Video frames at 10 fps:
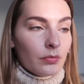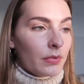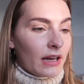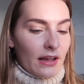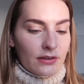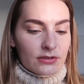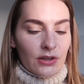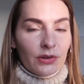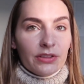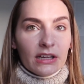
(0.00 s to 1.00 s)
But I
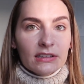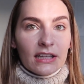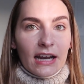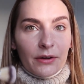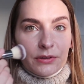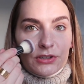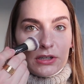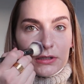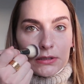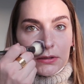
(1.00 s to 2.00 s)
also think that I would
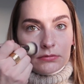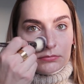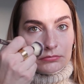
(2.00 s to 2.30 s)
just...